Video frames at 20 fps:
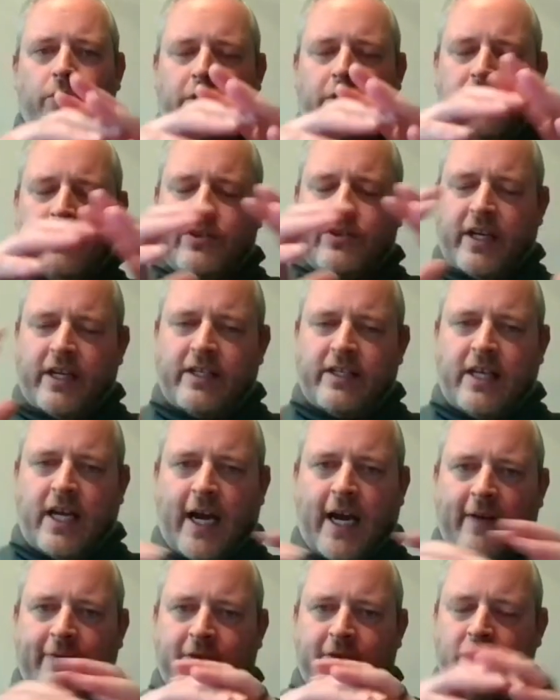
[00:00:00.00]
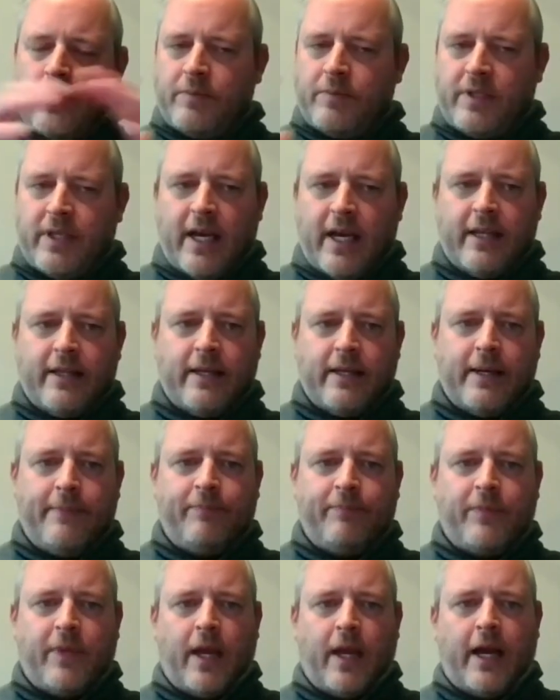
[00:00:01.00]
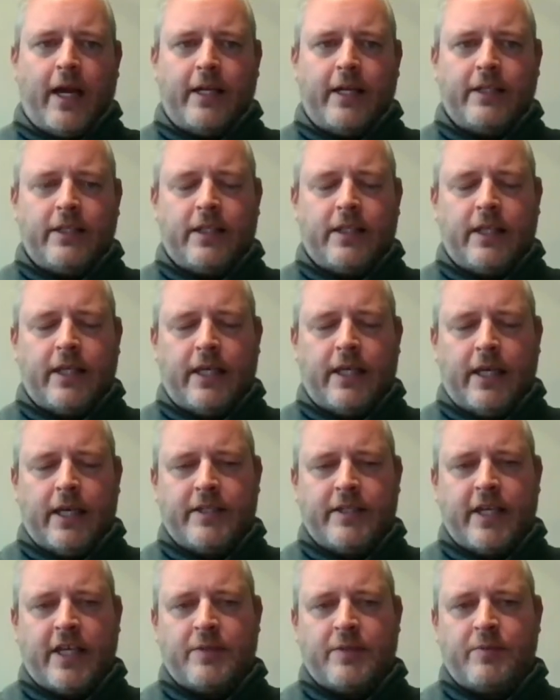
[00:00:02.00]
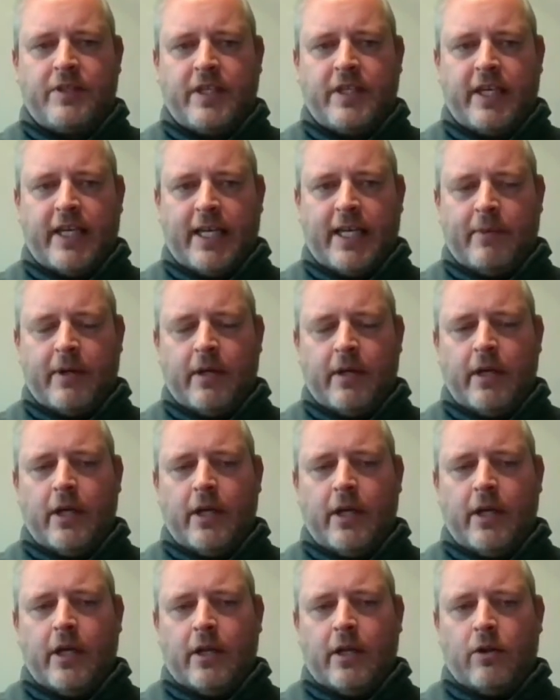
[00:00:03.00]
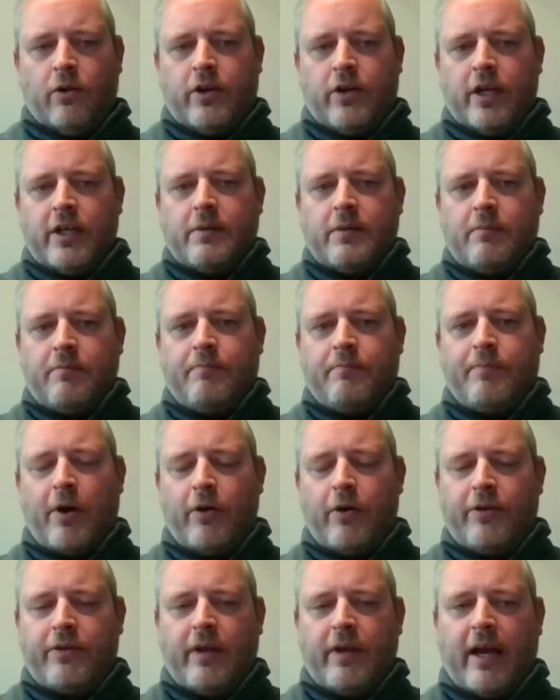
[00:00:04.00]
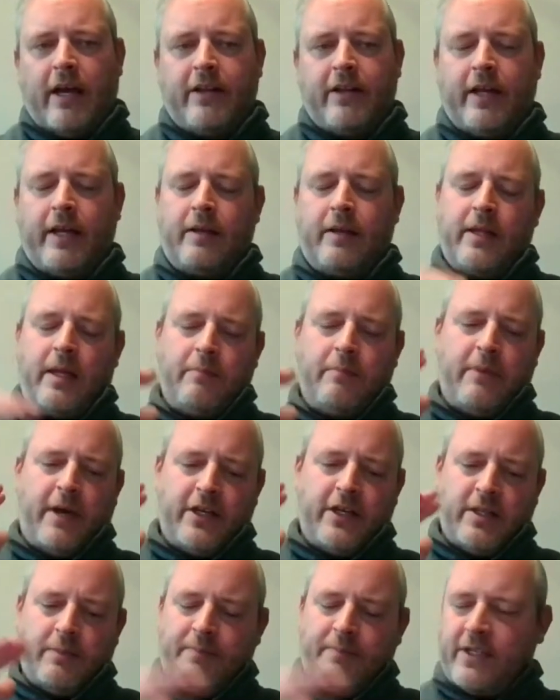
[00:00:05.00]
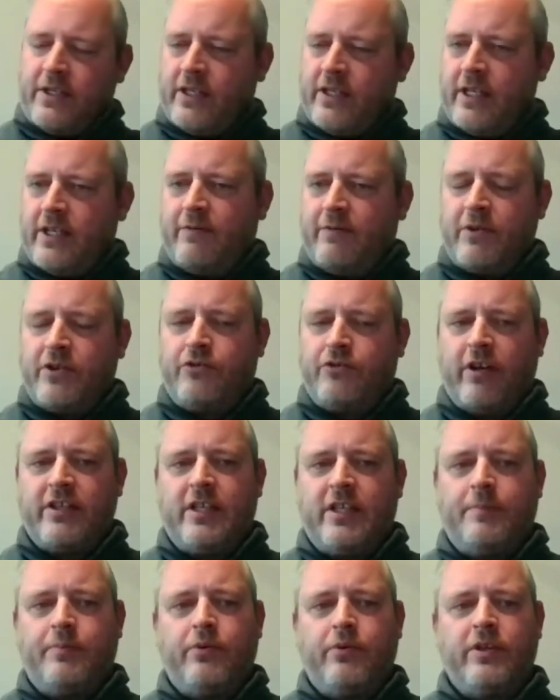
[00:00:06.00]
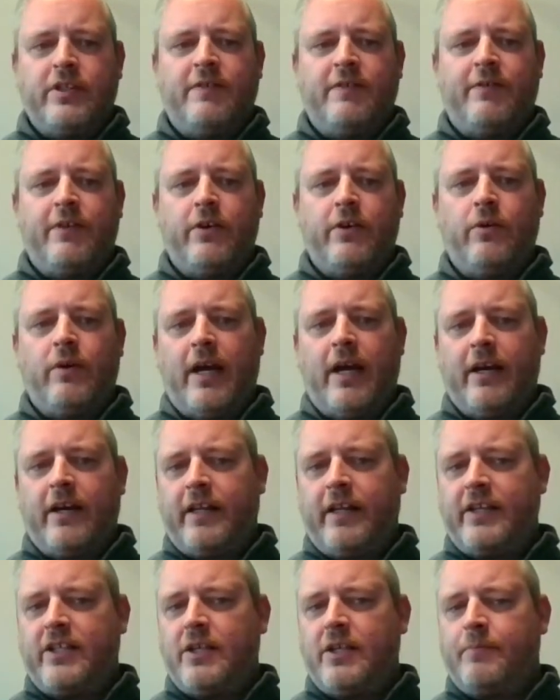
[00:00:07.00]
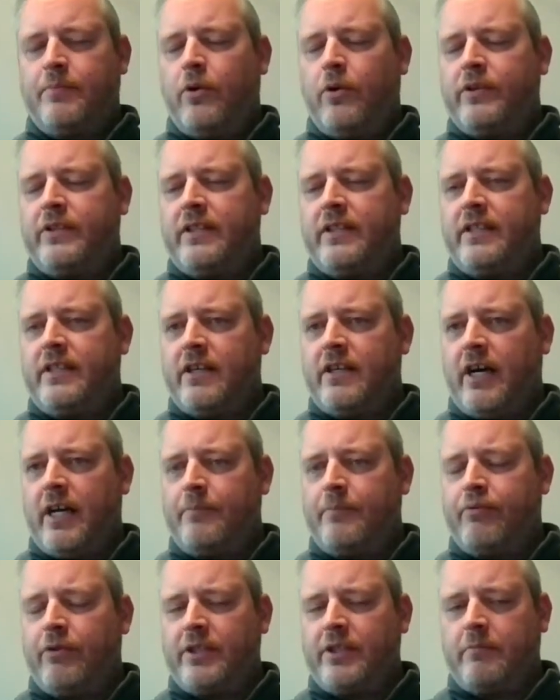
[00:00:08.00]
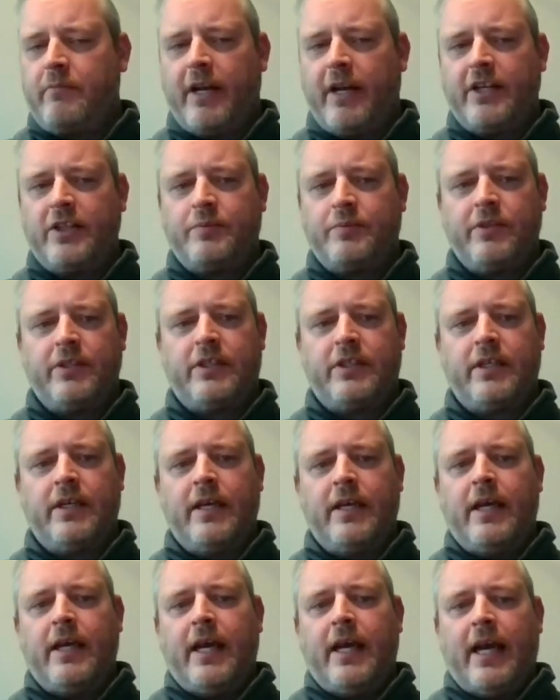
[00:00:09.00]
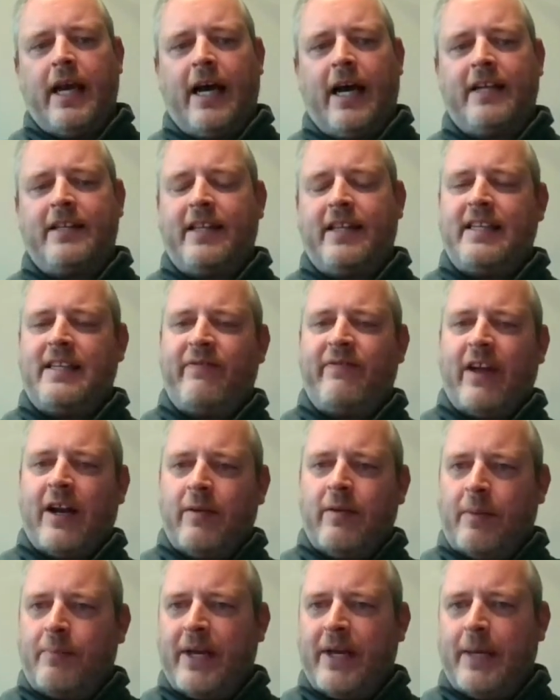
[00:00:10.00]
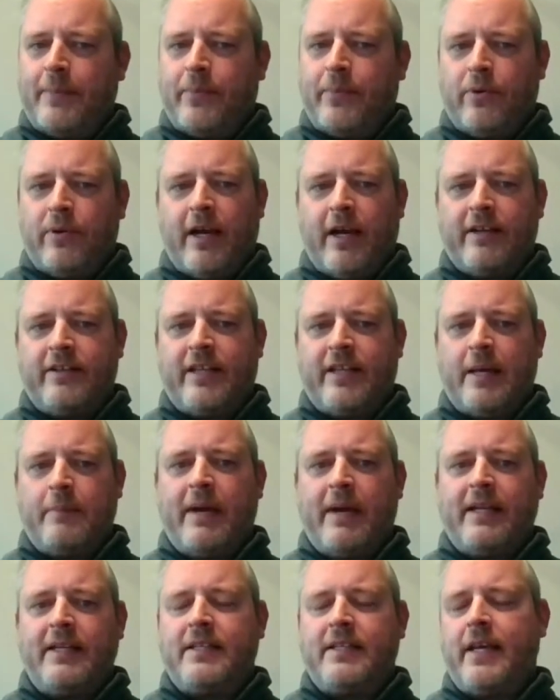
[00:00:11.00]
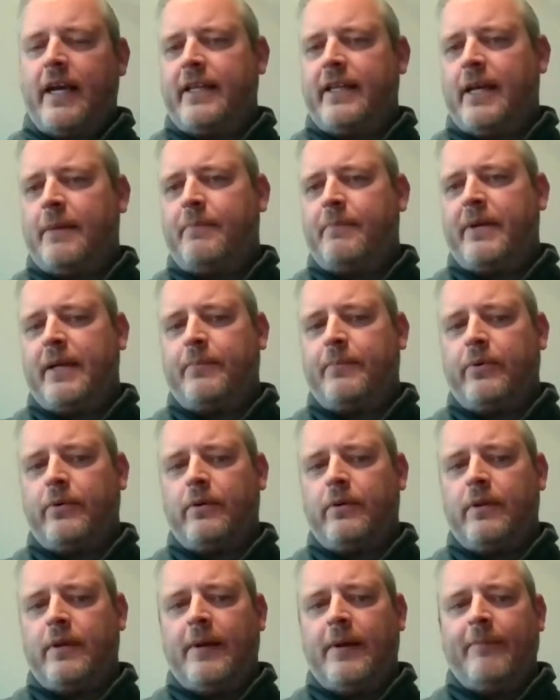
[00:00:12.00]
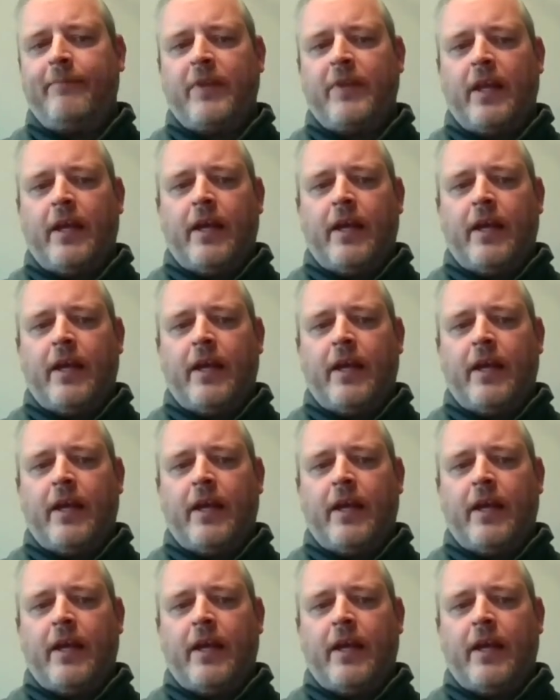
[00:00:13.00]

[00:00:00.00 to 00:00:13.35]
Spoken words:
All those things have to come together, and the assessment team look at both how they manage their business from a strategy point of view, how can they support in design and project management, how do they develop their people, how do they maintain their people,